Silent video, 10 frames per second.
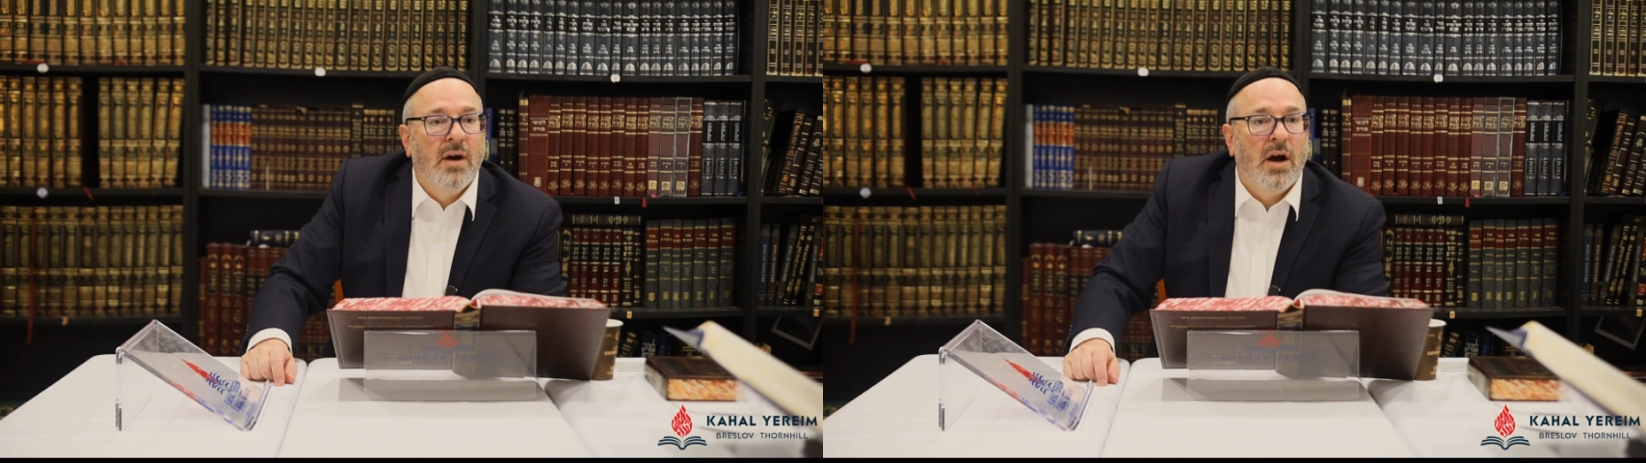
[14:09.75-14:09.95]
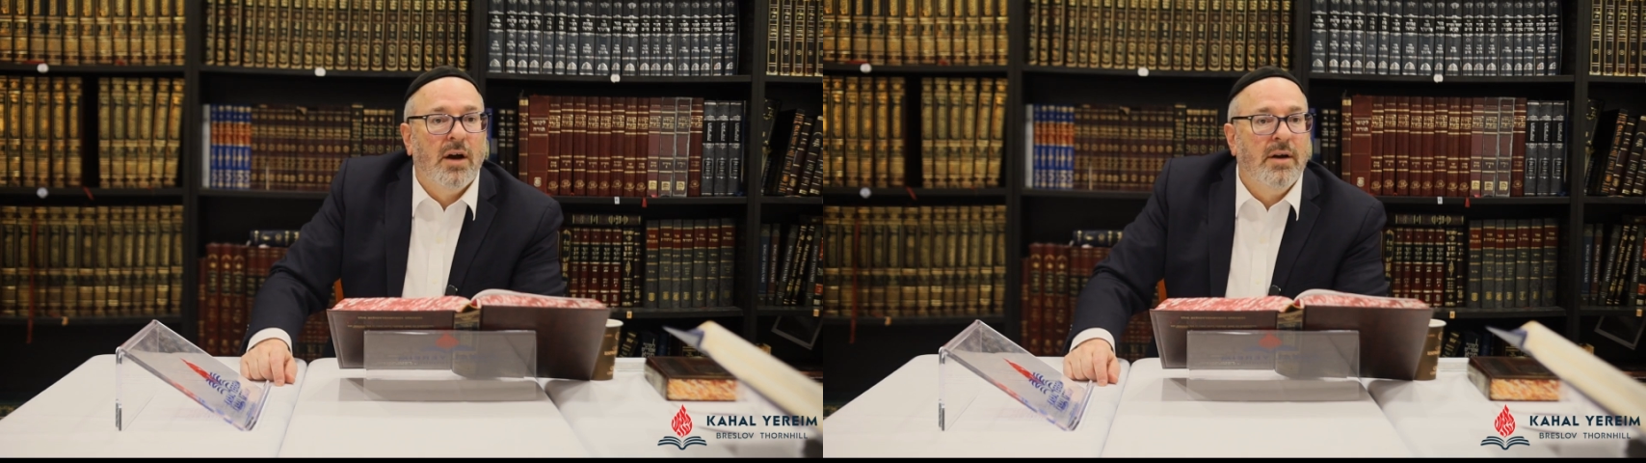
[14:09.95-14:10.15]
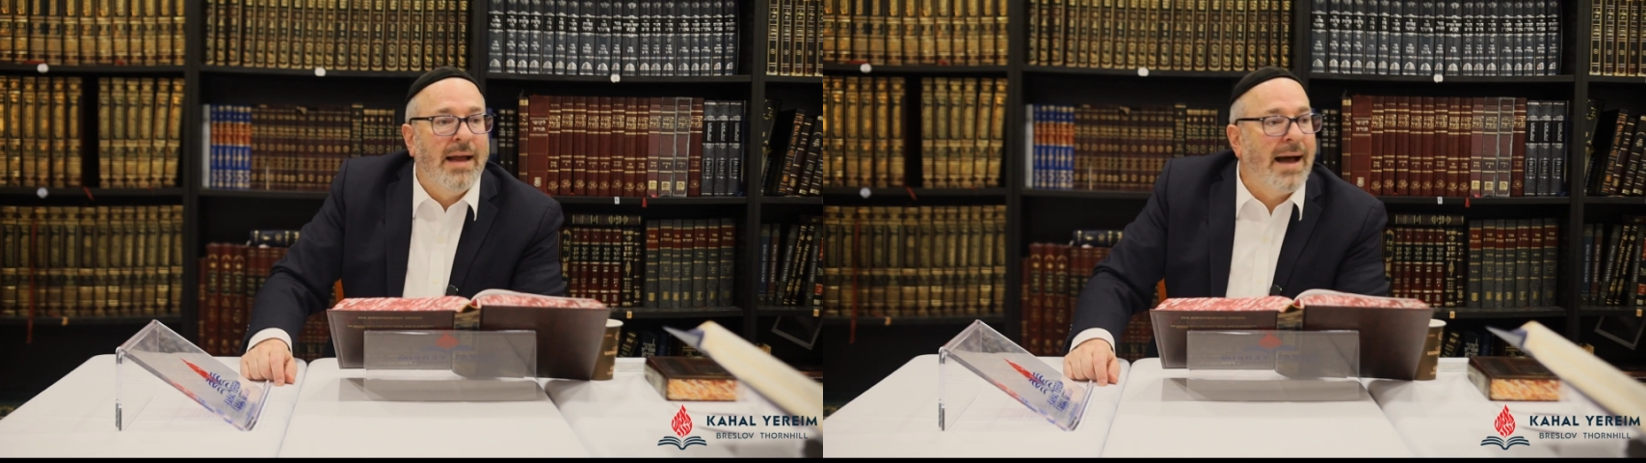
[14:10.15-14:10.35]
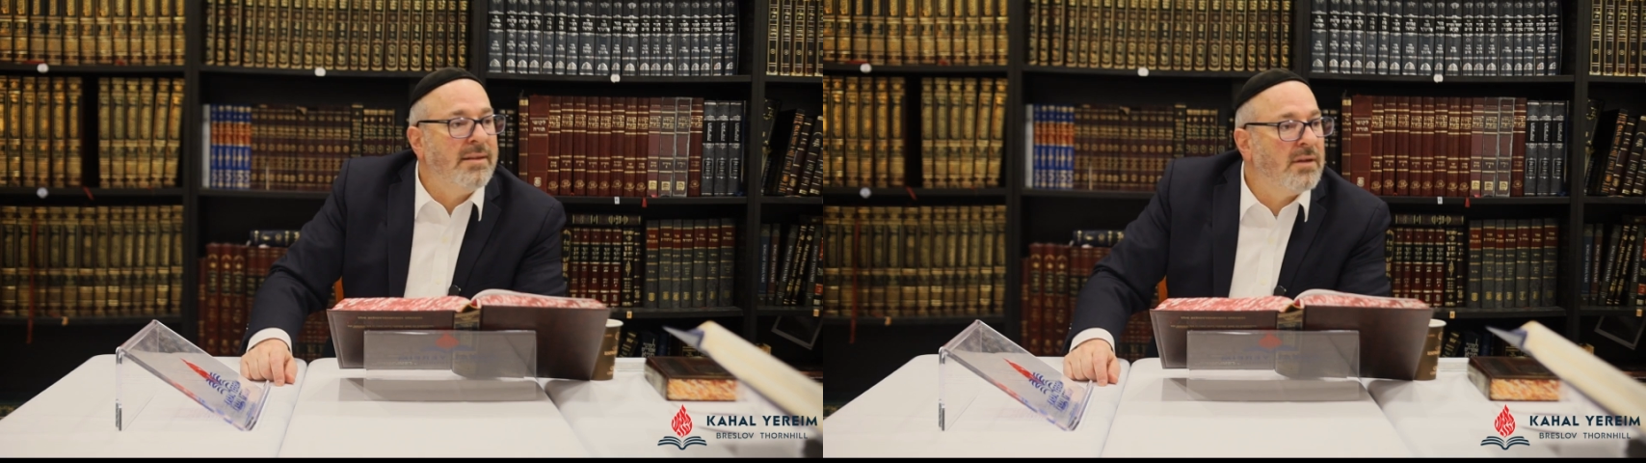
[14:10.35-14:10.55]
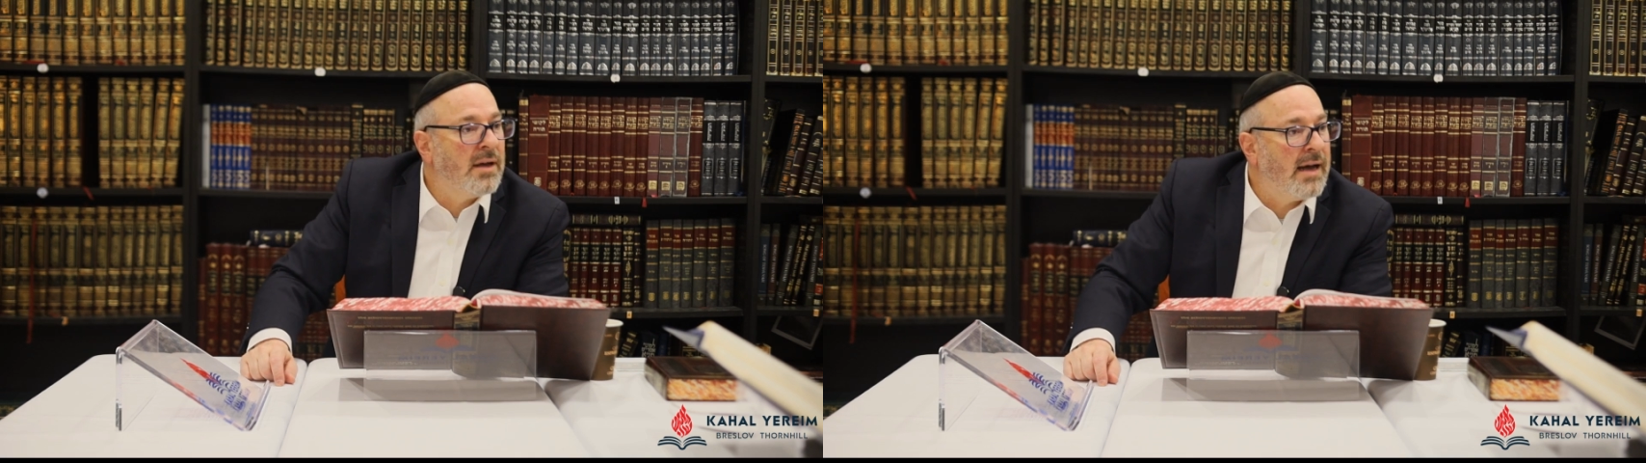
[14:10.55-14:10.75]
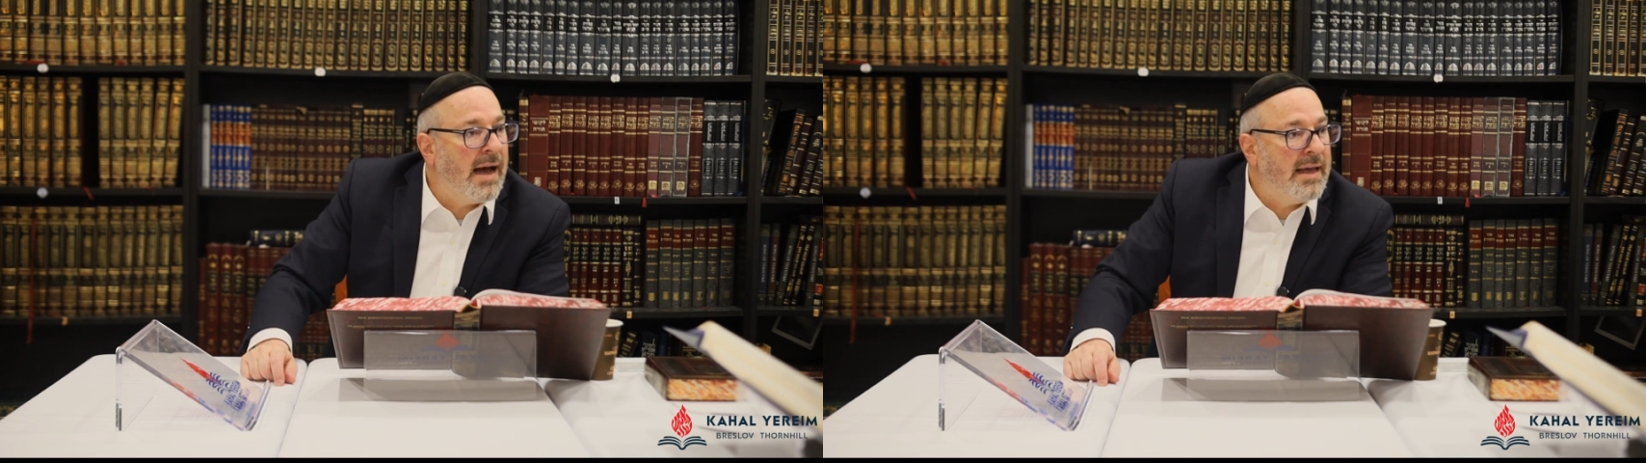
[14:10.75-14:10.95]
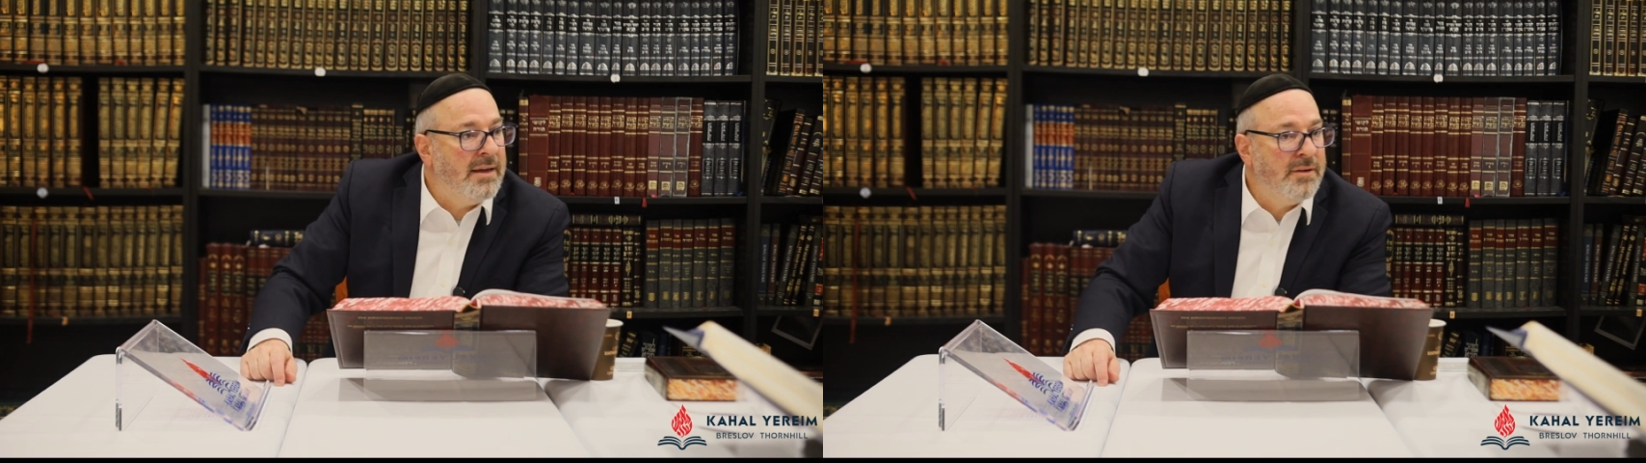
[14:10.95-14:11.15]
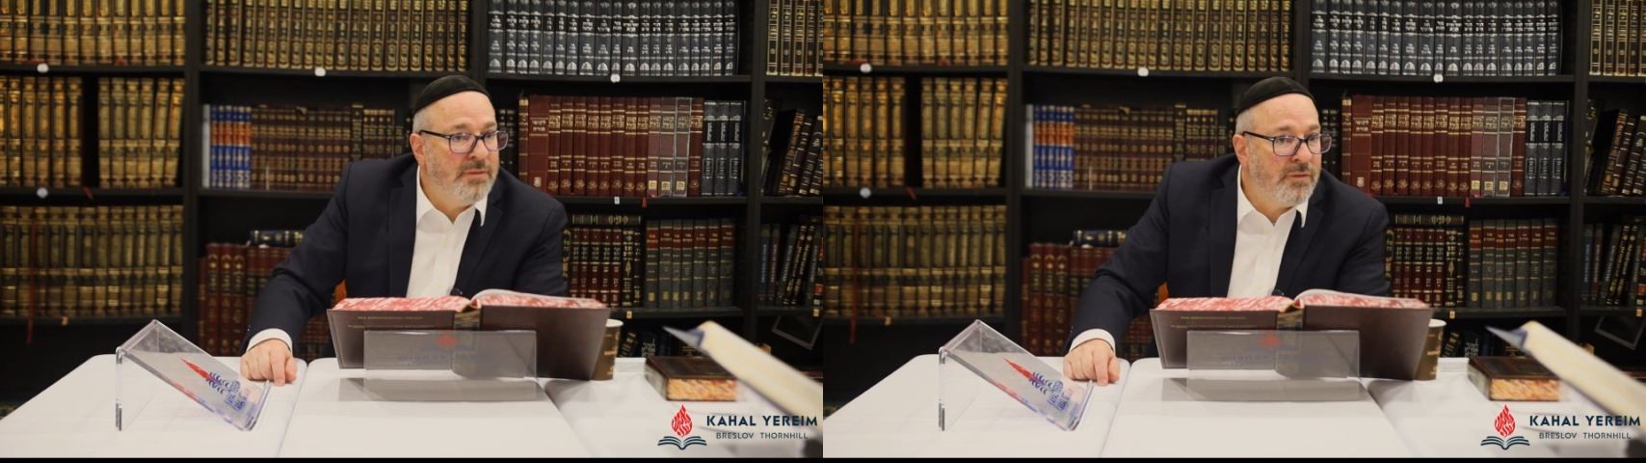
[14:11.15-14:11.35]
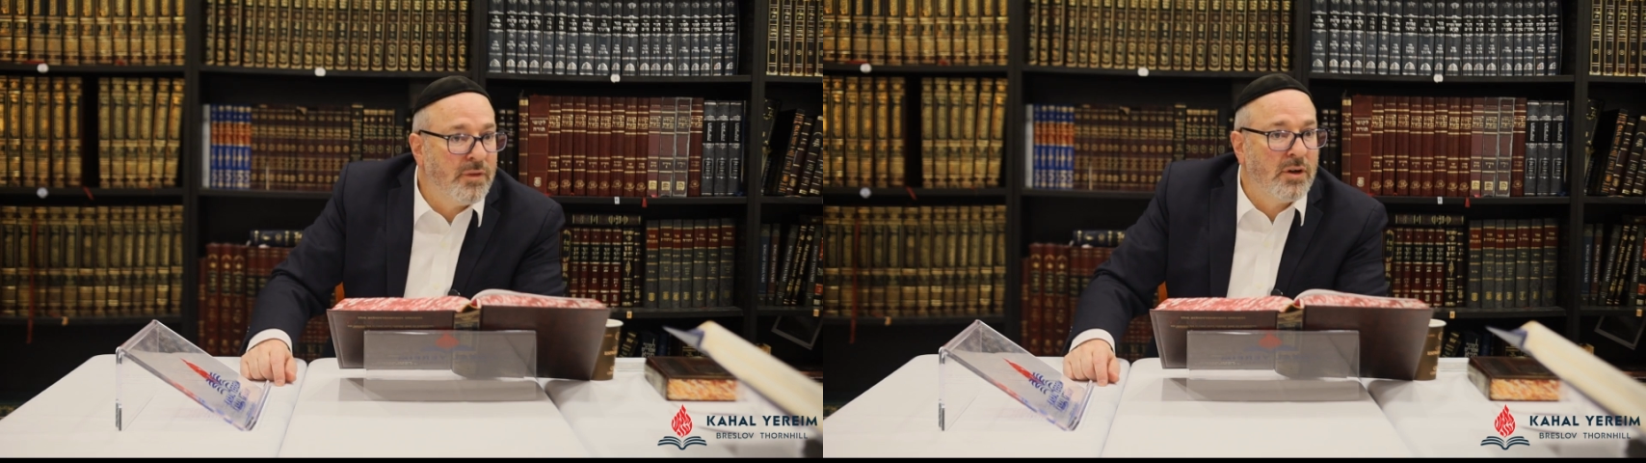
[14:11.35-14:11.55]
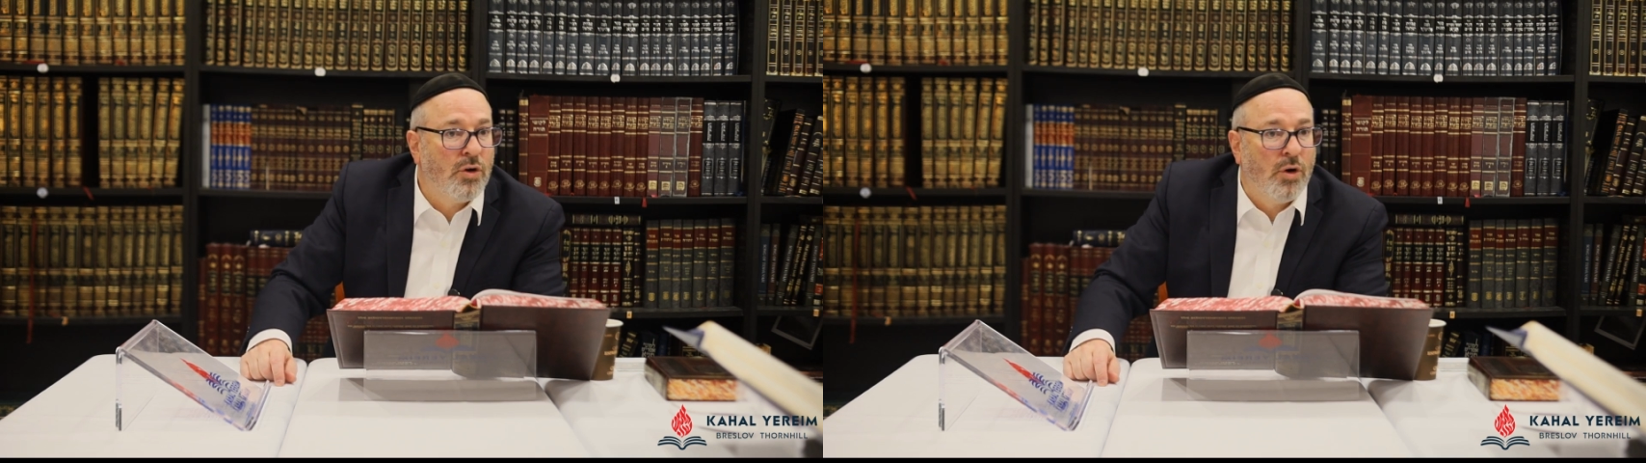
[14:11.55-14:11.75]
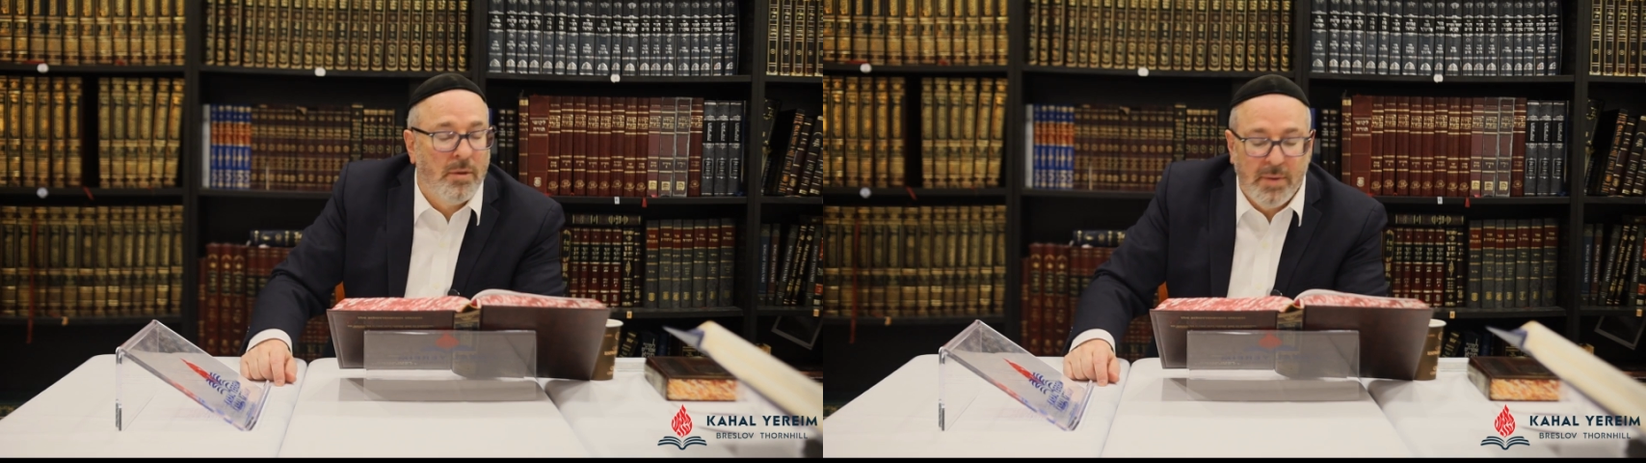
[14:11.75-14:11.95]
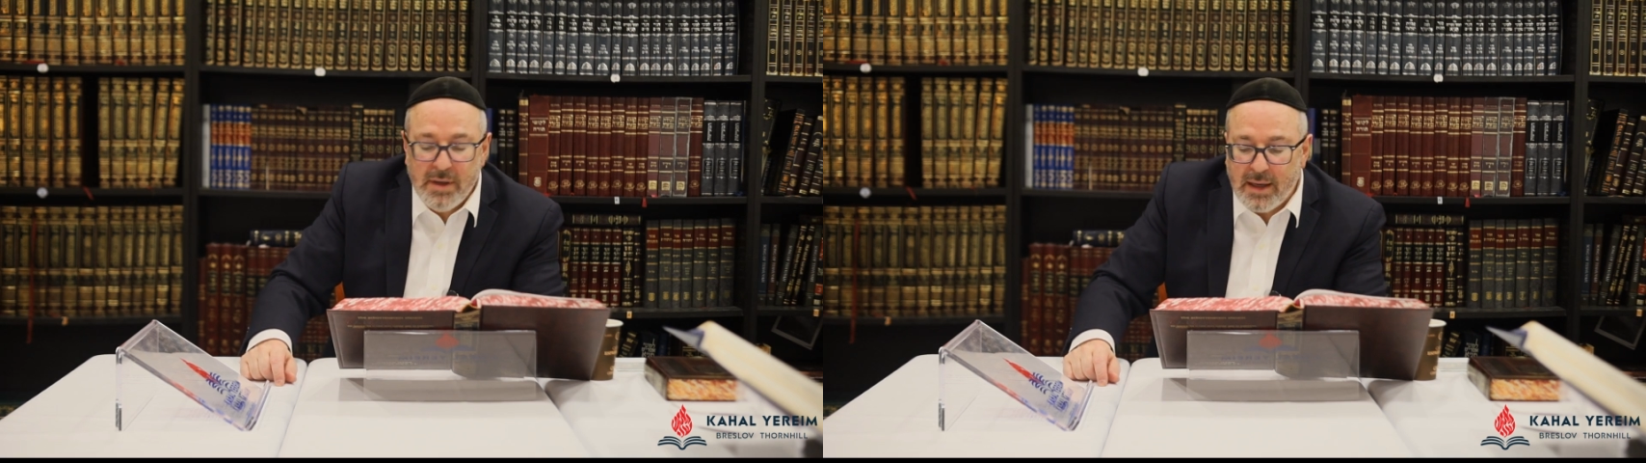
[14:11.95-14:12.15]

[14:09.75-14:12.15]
are not chayiv for the korban